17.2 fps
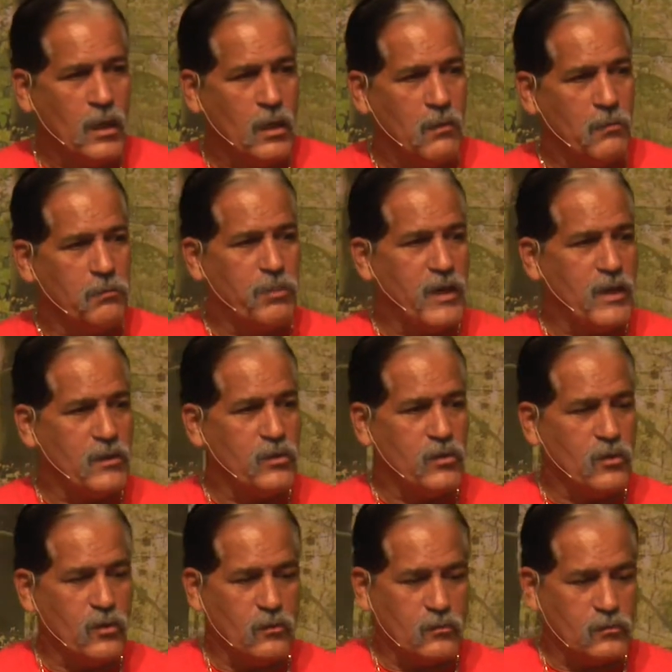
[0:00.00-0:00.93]
But, you
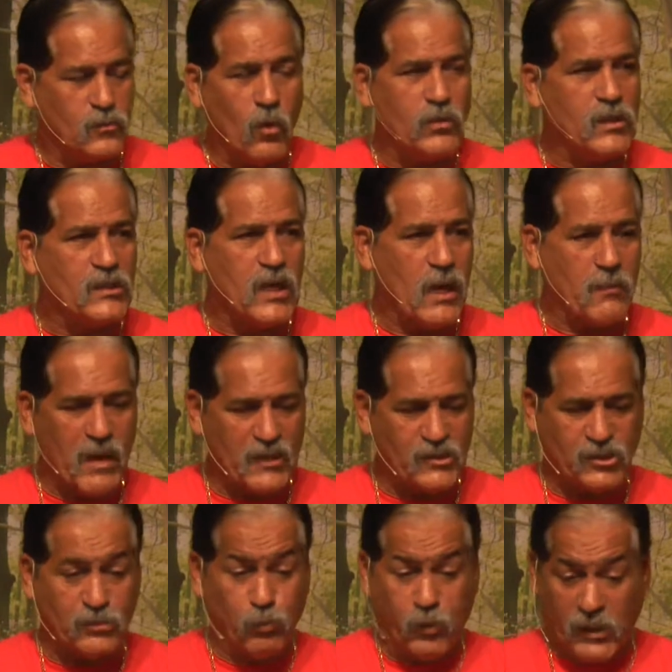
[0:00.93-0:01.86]
know, the only time I
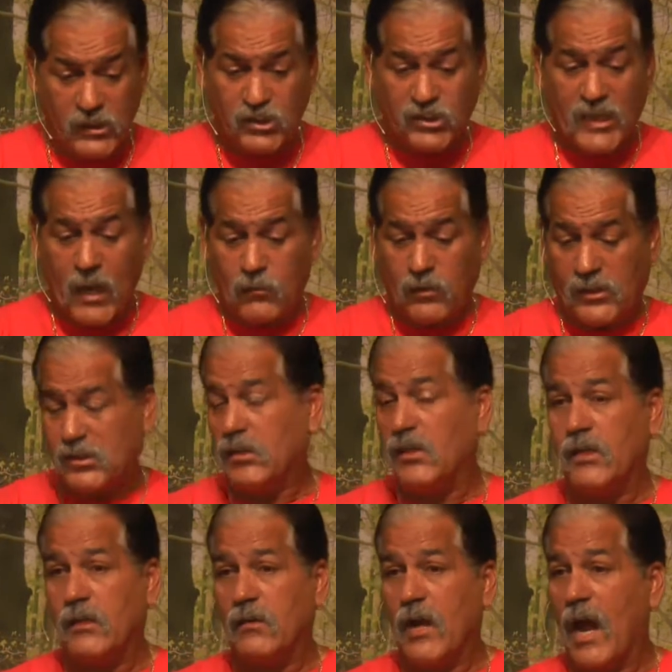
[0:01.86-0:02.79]
really shout is
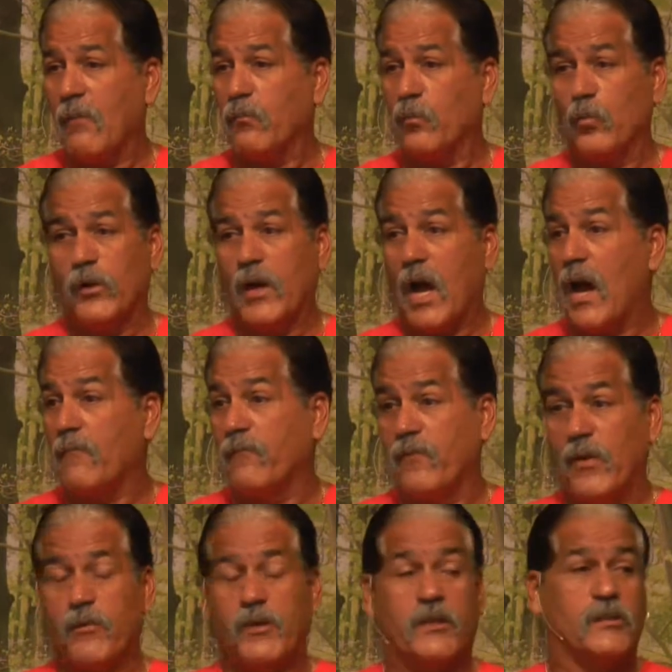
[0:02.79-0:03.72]
here. I'm, re- I'm
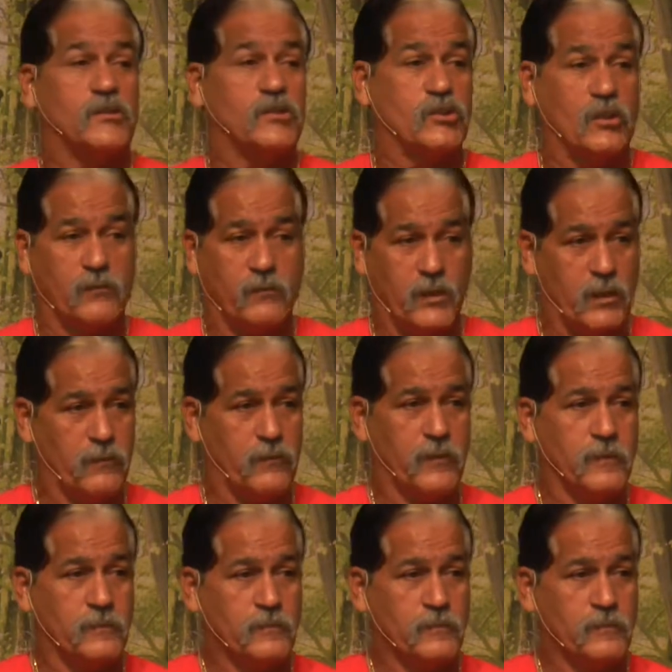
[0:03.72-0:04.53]
very conservative.